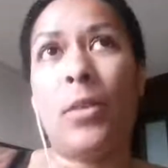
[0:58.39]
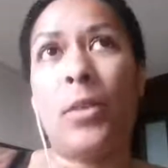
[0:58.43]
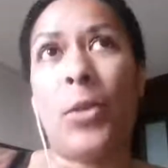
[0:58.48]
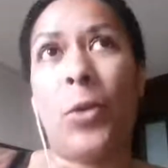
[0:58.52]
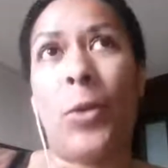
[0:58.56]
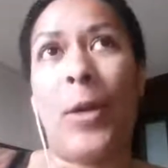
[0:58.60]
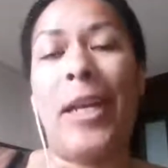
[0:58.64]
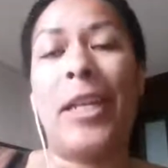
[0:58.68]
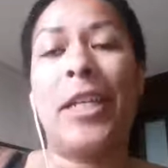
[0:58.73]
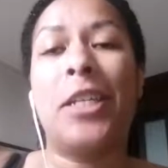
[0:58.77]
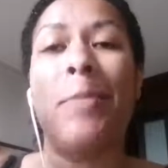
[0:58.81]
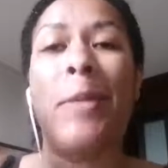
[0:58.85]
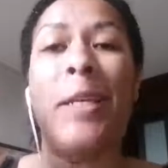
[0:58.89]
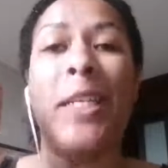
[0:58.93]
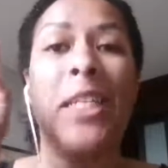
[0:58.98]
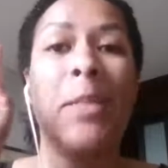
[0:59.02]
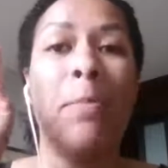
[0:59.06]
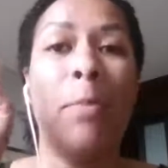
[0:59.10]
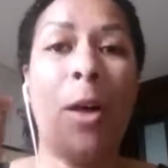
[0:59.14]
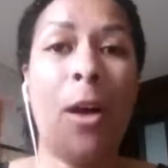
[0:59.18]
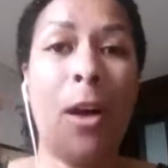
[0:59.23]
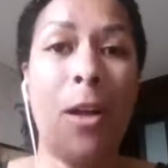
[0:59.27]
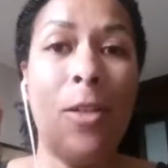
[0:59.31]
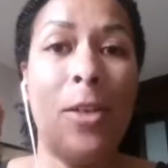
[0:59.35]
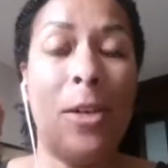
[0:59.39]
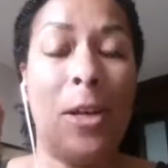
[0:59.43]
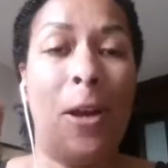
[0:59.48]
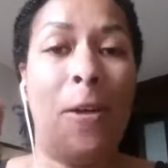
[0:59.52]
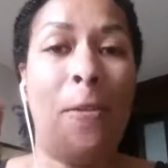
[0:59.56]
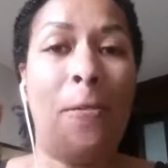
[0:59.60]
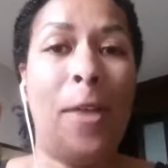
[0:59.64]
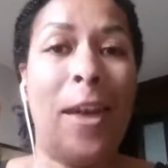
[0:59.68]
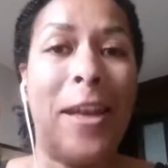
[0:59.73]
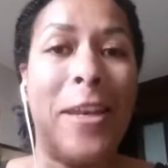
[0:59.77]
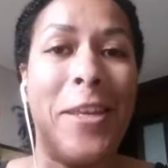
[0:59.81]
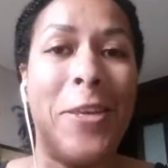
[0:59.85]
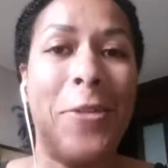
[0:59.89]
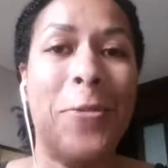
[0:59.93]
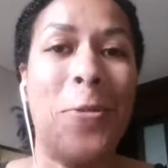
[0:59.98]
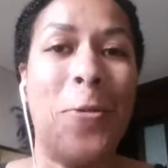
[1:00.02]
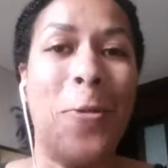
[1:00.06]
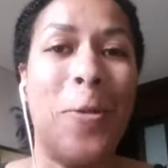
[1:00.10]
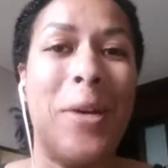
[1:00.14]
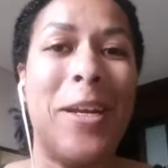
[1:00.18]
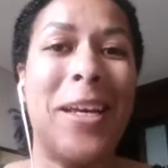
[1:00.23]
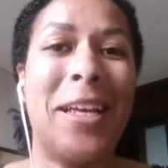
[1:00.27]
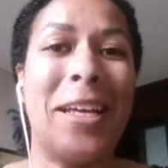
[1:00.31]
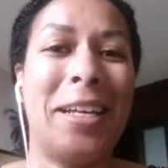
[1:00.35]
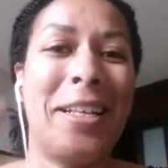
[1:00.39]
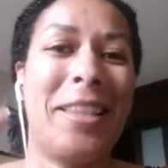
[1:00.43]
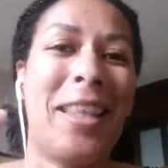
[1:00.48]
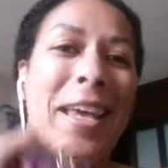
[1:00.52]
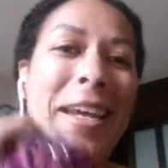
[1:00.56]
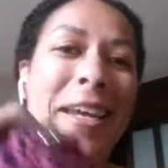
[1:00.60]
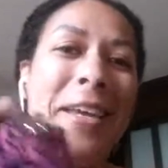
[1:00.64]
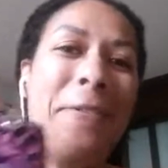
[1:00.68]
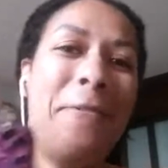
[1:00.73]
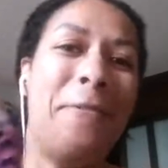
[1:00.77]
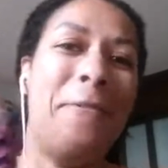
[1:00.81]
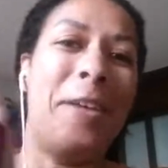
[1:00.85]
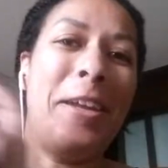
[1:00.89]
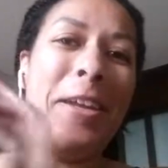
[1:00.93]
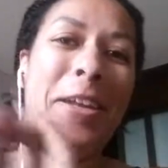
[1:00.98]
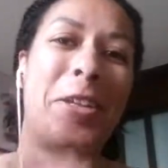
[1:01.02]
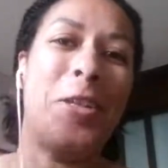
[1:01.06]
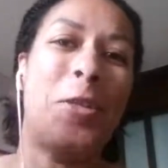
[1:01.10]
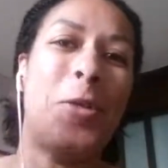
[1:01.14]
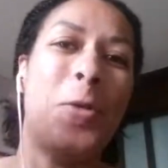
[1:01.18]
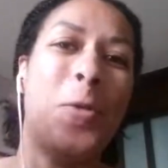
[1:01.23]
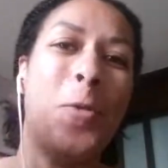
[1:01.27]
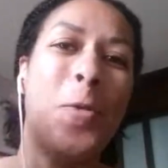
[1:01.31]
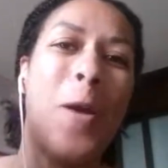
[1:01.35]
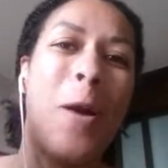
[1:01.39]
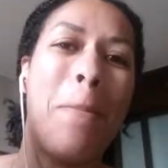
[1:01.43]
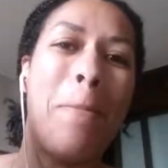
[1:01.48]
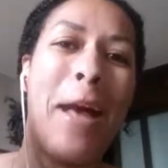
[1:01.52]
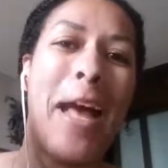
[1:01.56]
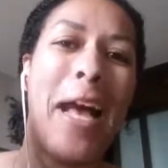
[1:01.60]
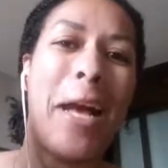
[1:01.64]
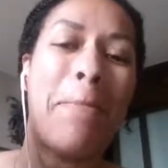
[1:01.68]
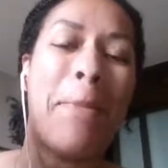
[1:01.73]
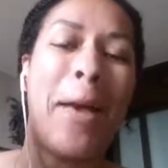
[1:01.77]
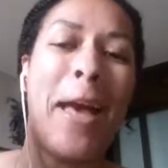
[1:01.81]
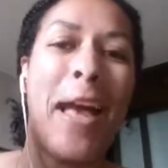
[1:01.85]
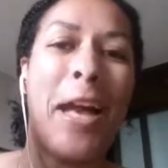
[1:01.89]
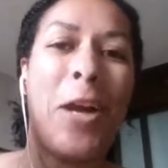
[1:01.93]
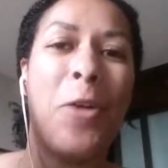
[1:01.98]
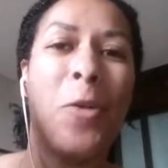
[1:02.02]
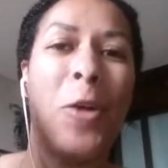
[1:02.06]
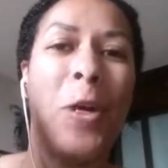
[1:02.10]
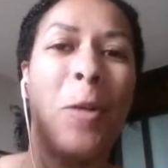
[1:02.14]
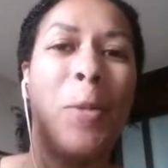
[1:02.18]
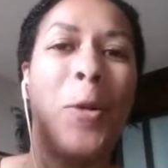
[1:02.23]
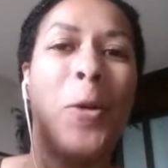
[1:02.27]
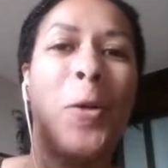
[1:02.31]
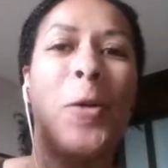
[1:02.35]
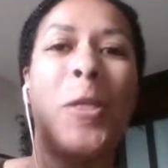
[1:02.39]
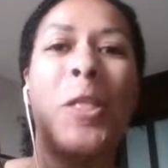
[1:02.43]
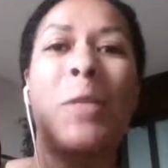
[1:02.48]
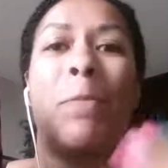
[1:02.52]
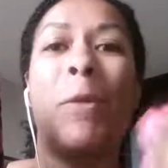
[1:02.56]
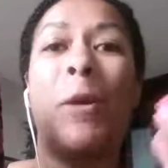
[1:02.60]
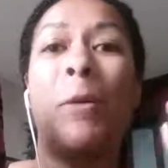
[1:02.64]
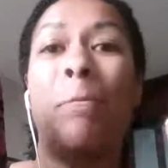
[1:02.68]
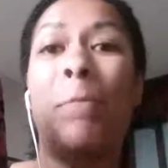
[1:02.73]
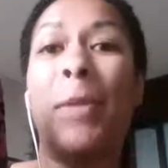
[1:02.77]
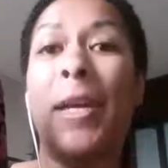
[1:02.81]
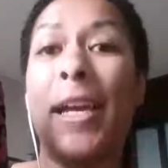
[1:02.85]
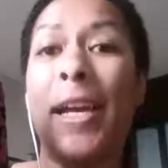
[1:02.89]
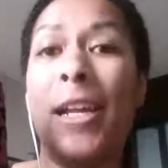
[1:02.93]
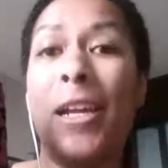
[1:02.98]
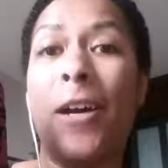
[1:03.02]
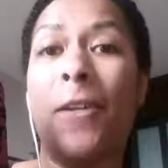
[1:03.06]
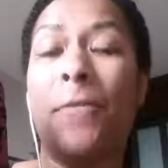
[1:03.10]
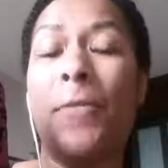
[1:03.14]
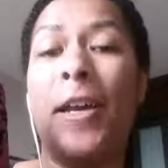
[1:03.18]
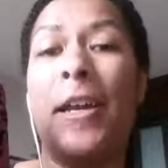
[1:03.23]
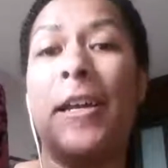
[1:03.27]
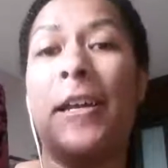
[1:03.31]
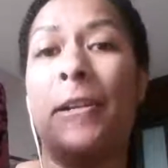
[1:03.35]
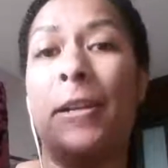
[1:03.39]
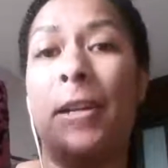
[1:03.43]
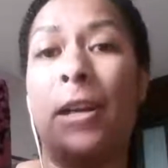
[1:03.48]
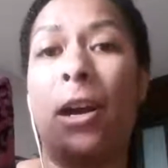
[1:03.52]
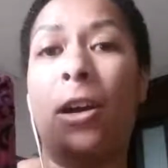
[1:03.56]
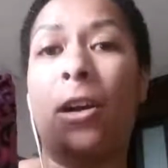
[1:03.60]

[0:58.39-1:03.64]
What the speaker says: Sorry, it should be small enough that it can fit into a backpack or a purse, but big enough that it can